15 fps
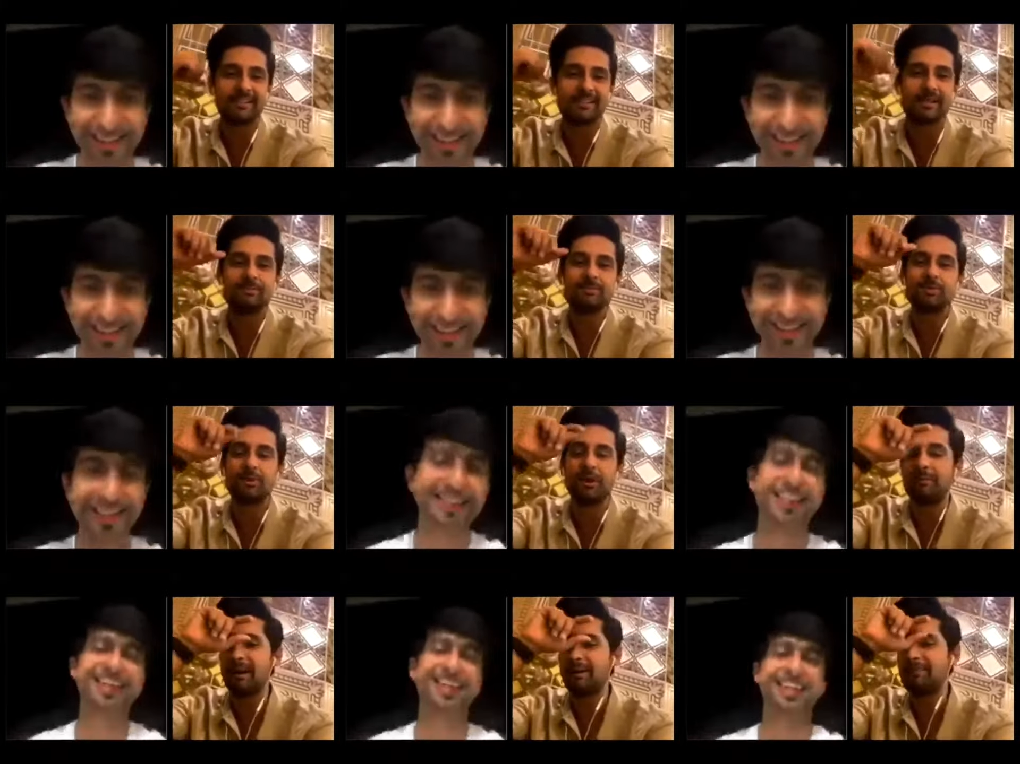Speaker 1: That
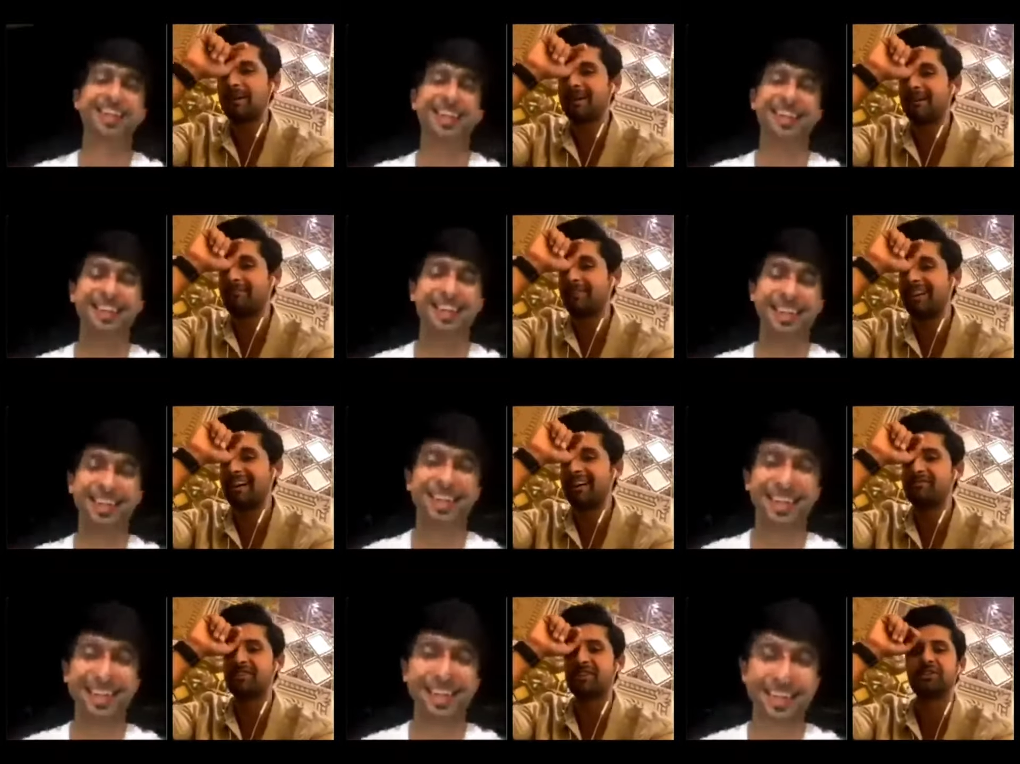seems to come up in
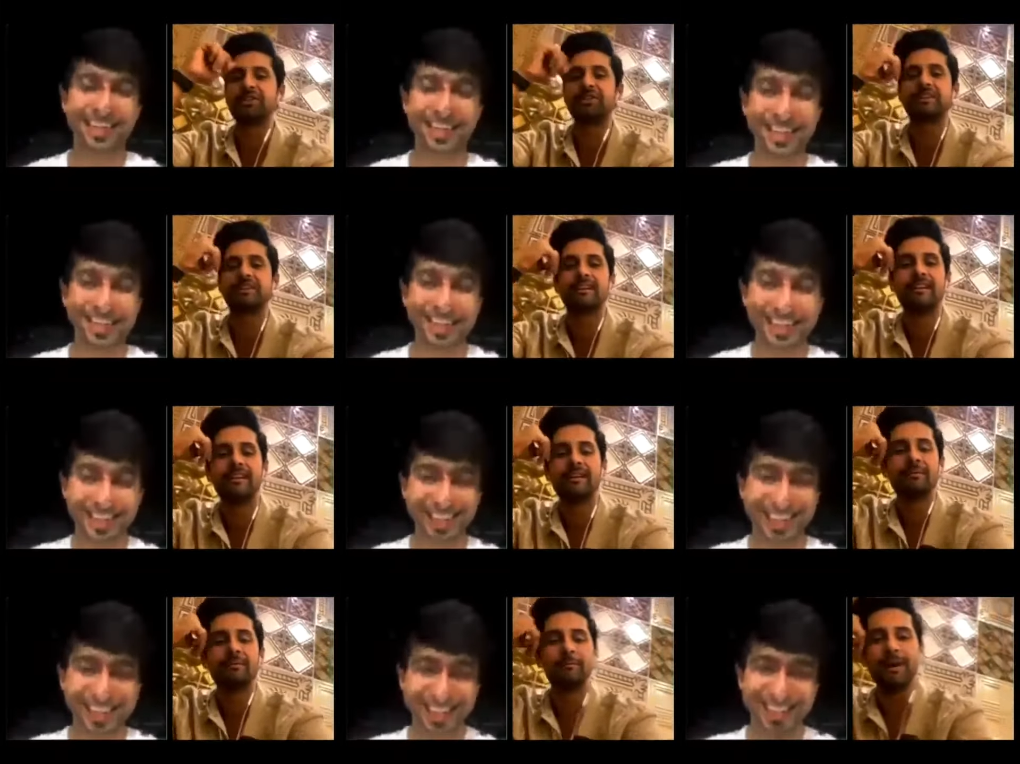every live
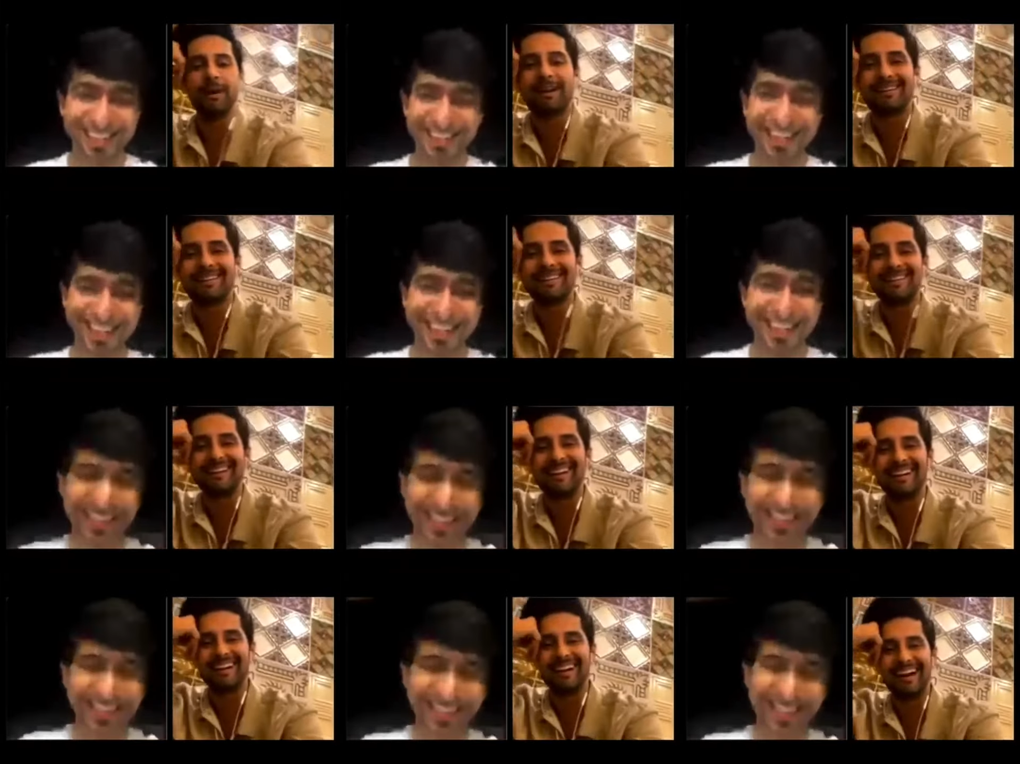session,
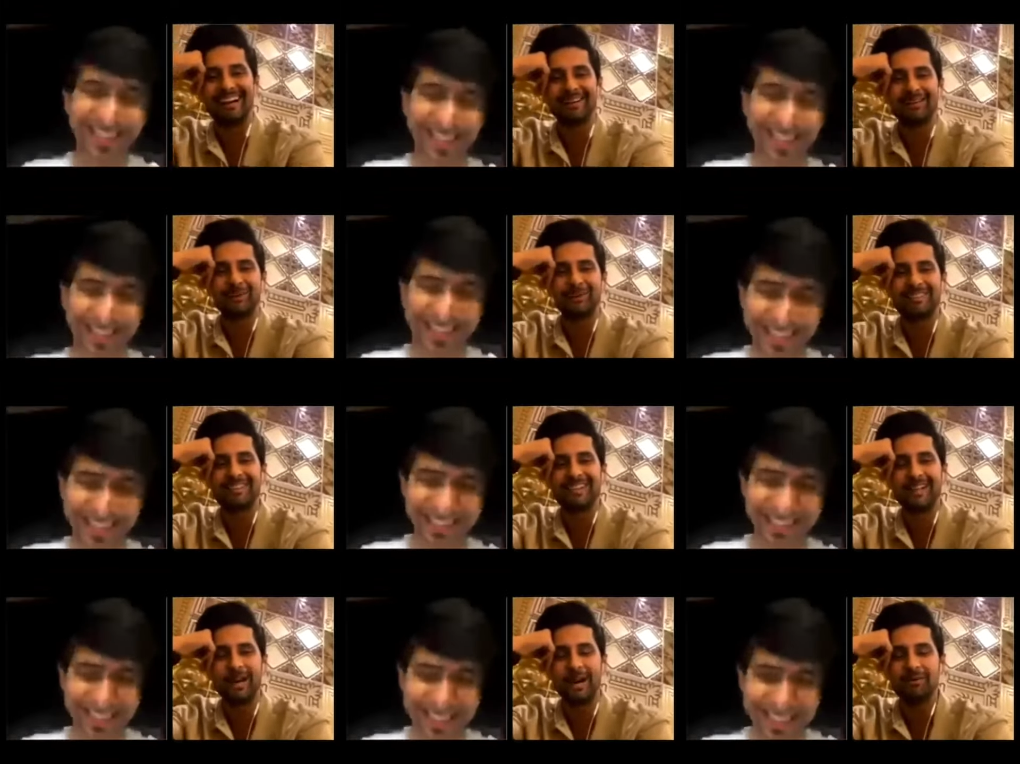but I
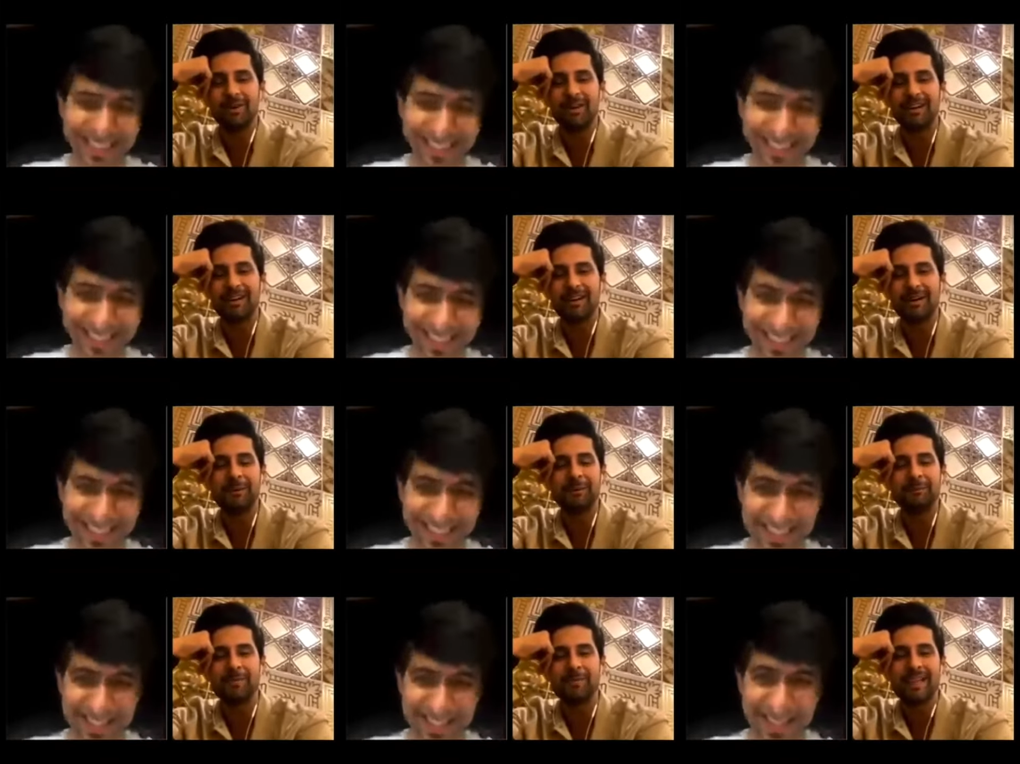don't really have
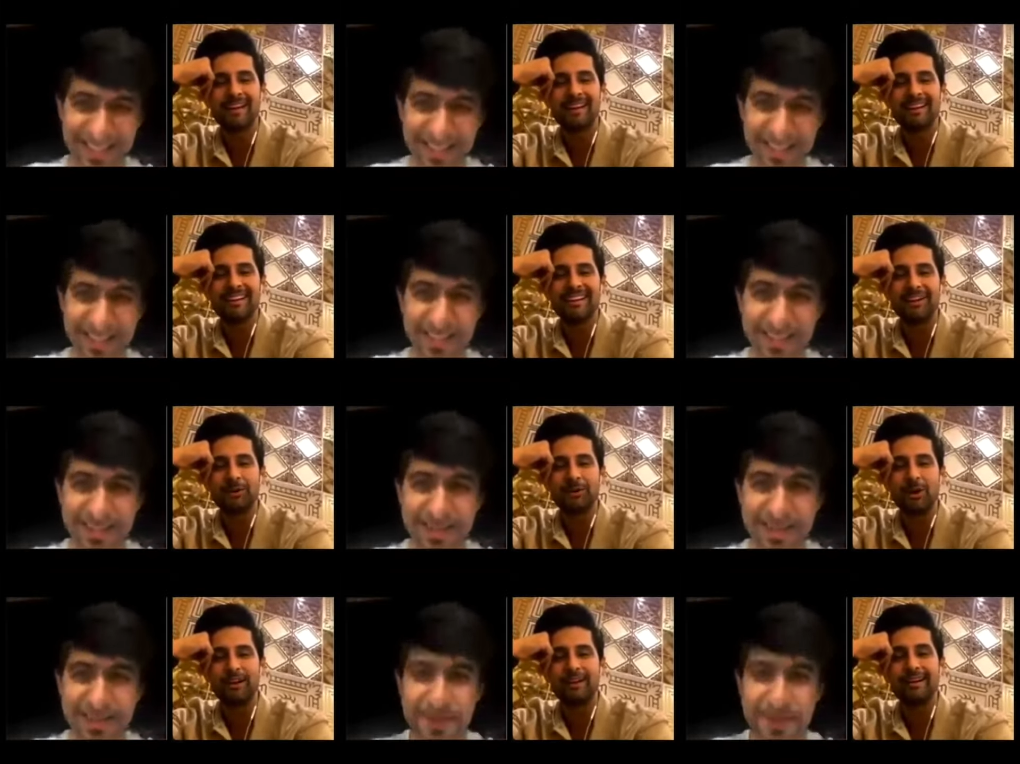a
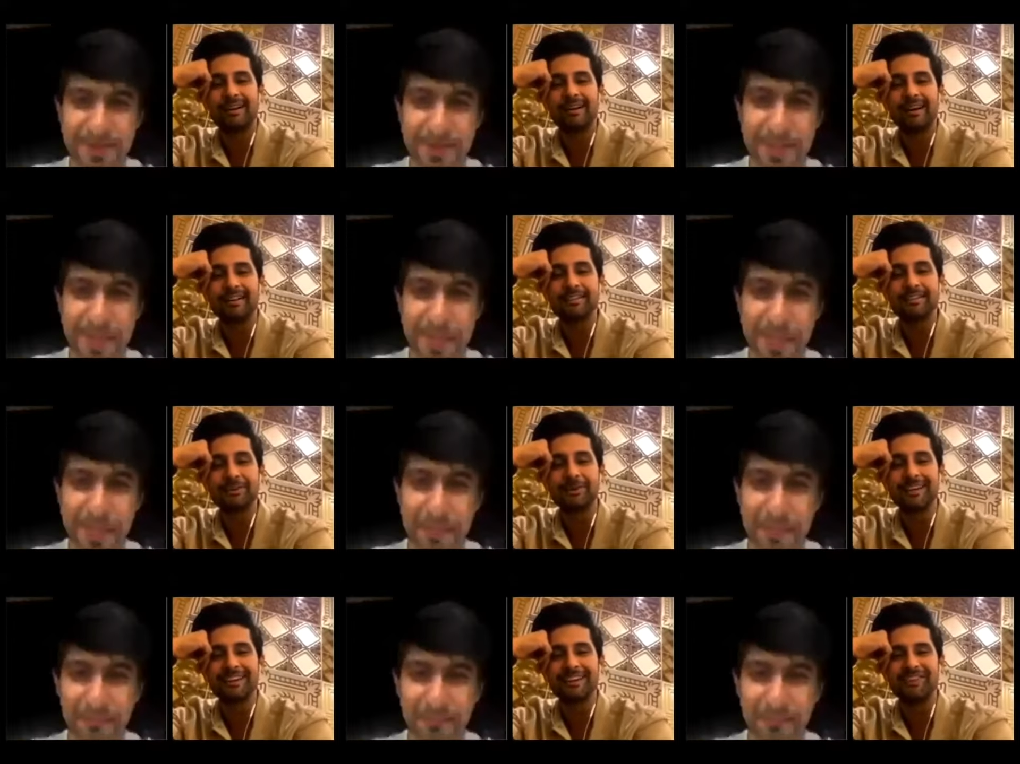concrete
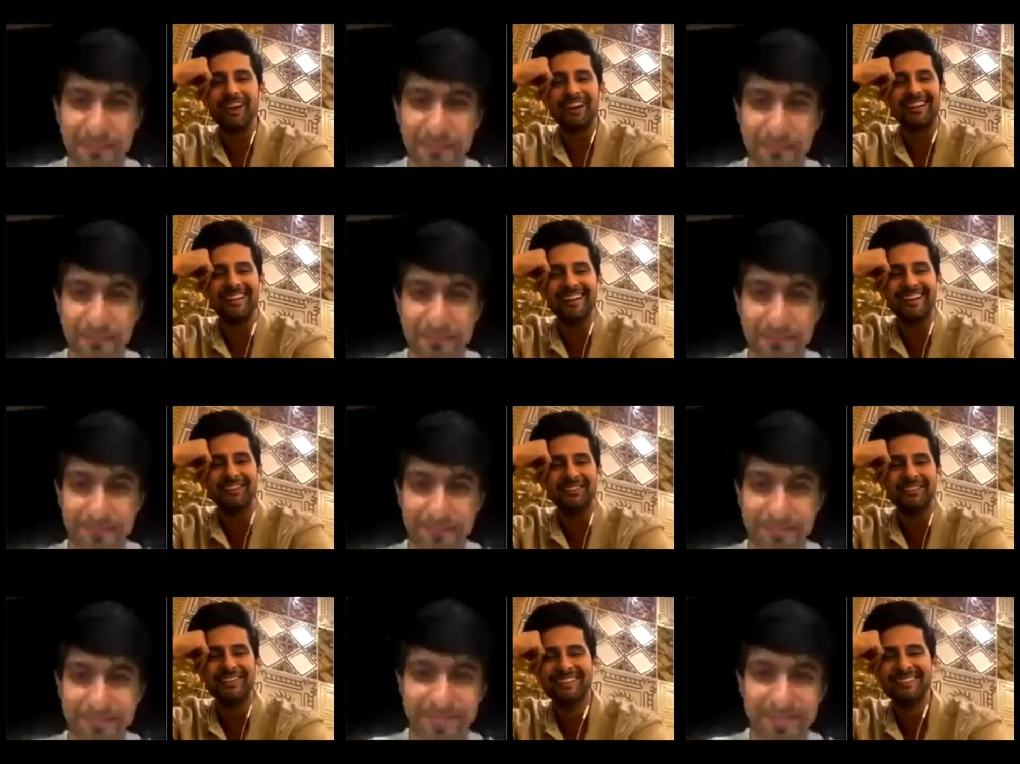answer to give
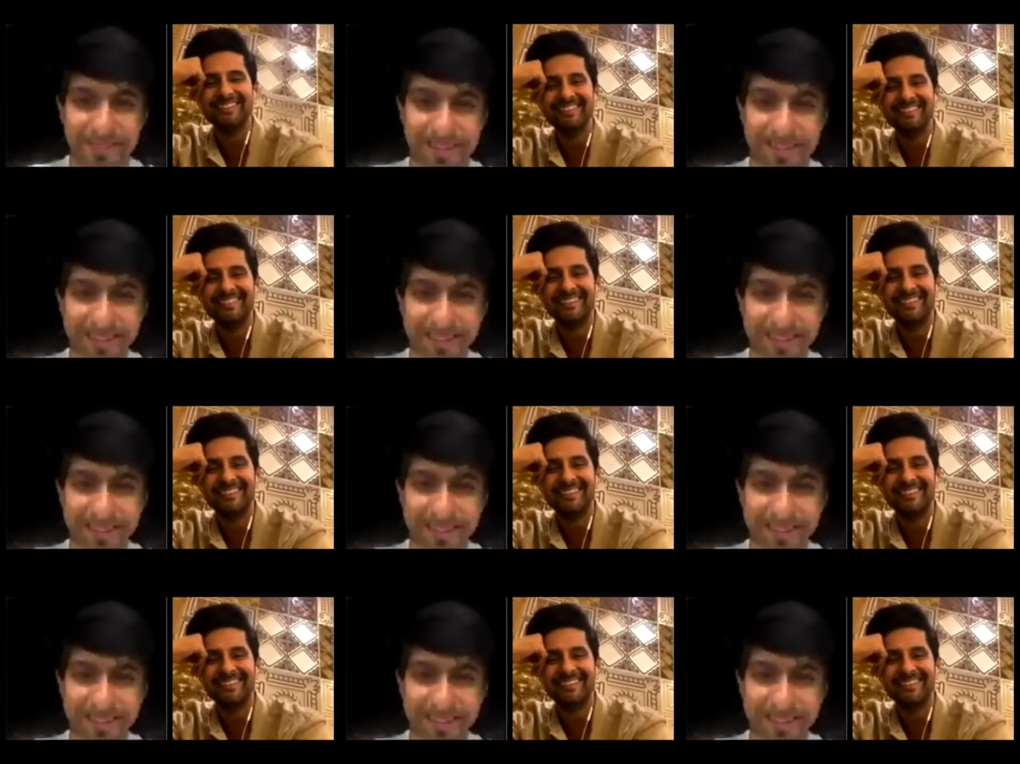right now.